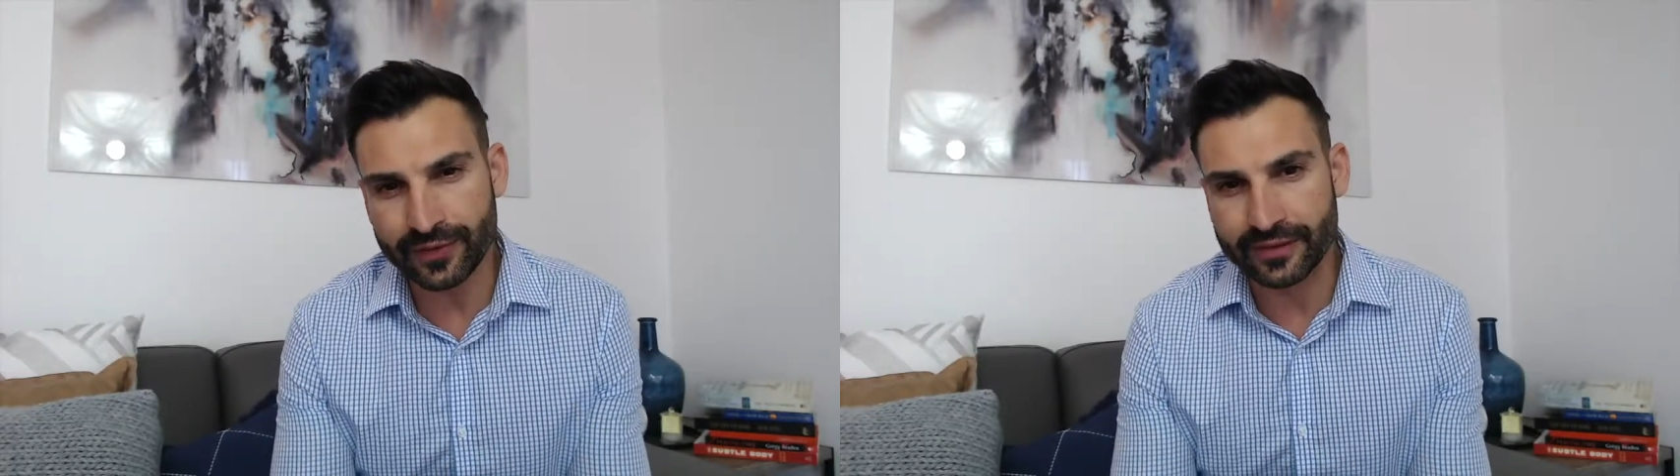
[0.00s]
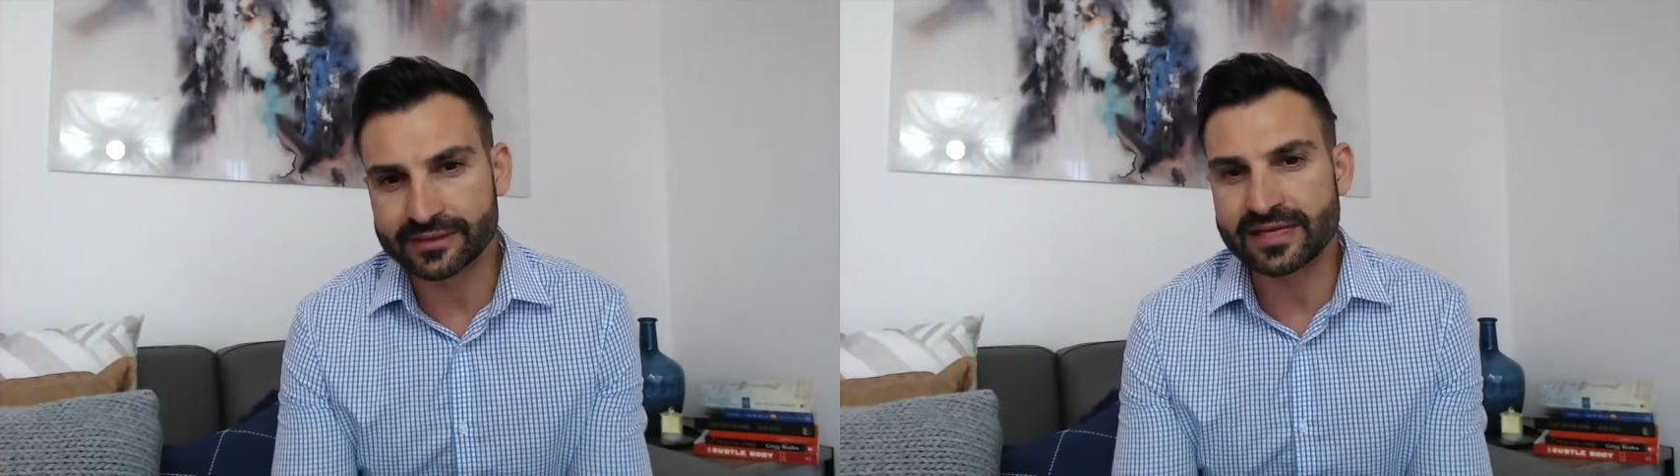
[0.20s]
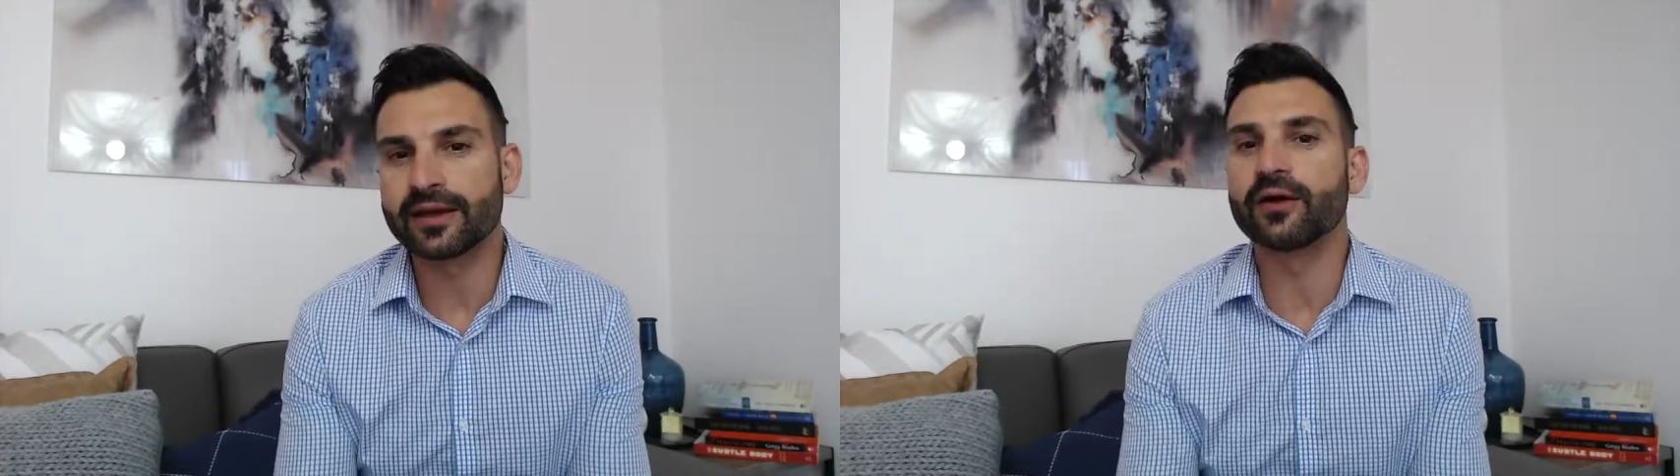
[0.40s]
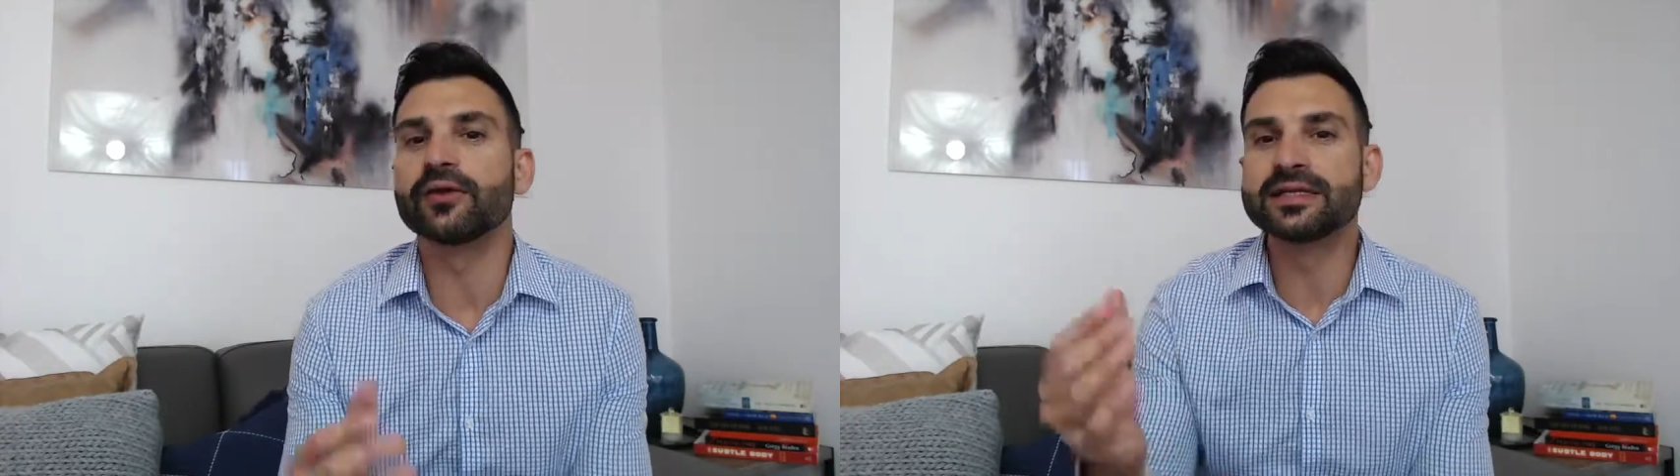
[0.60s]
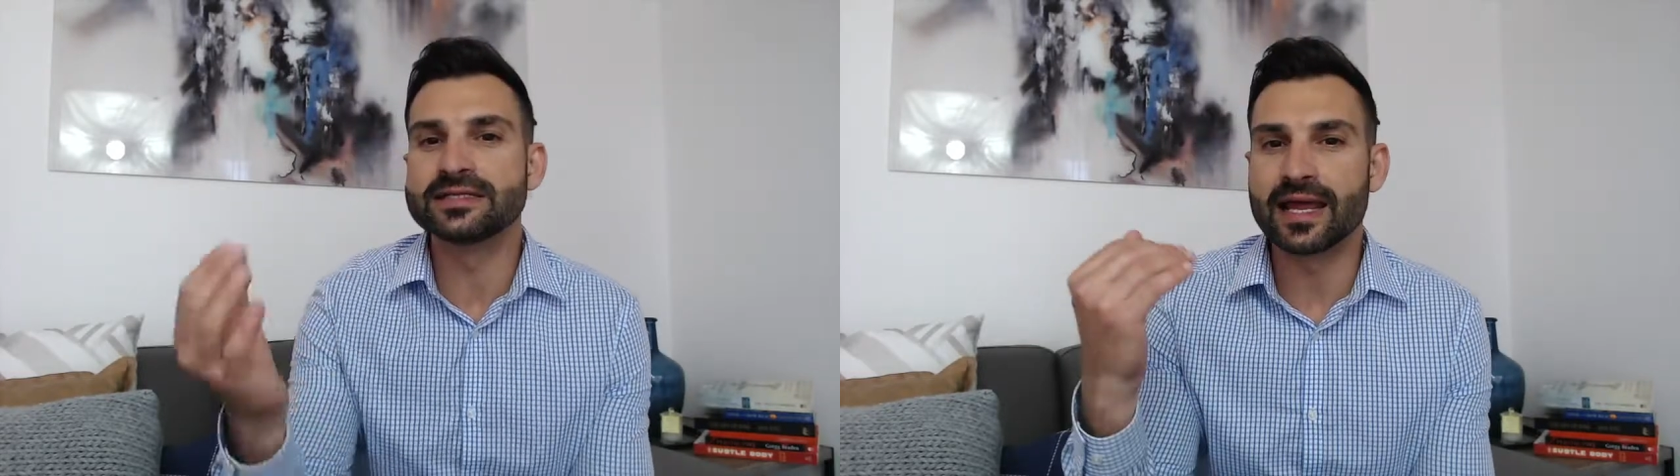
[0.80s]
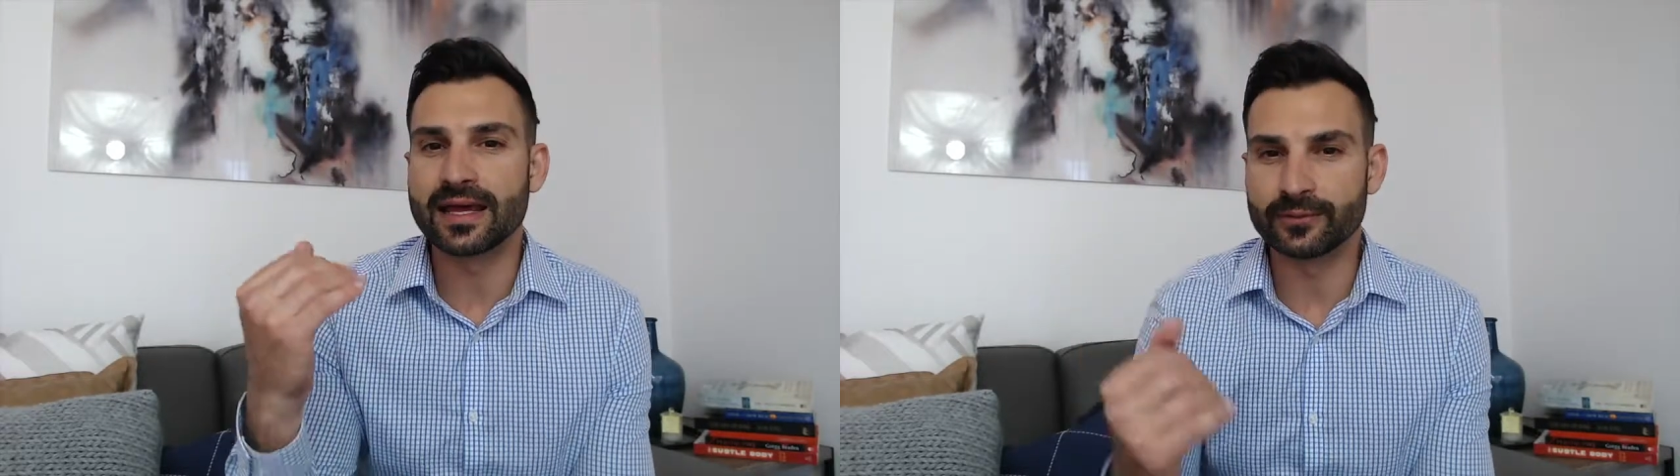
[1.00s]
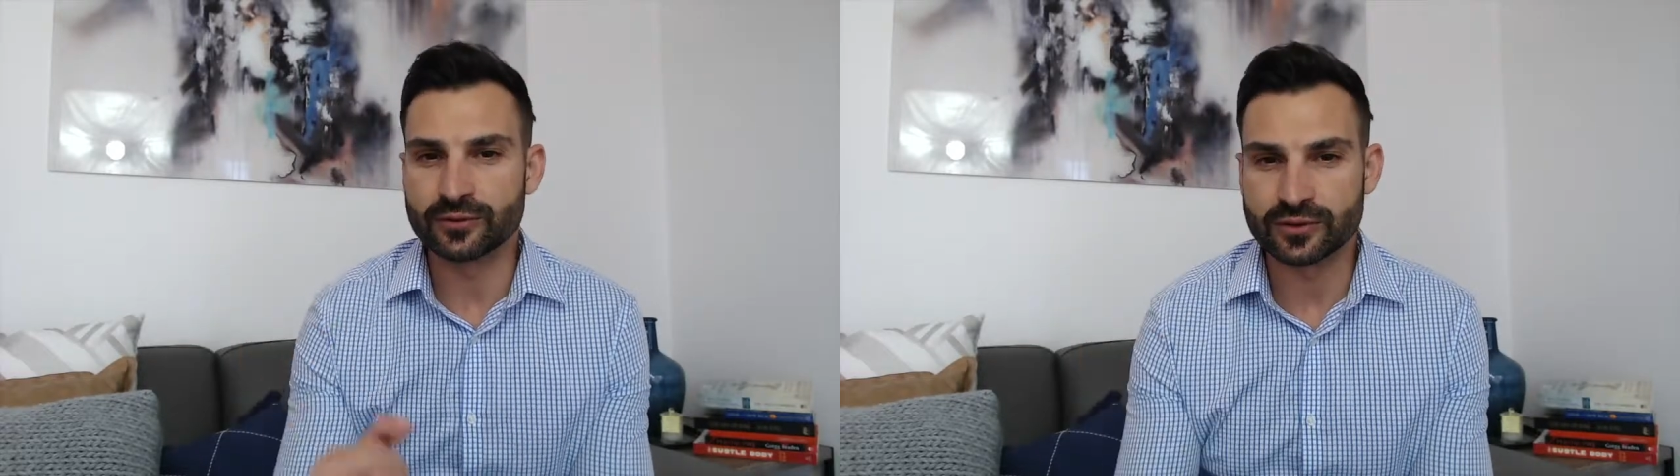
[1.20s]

there take on these labels,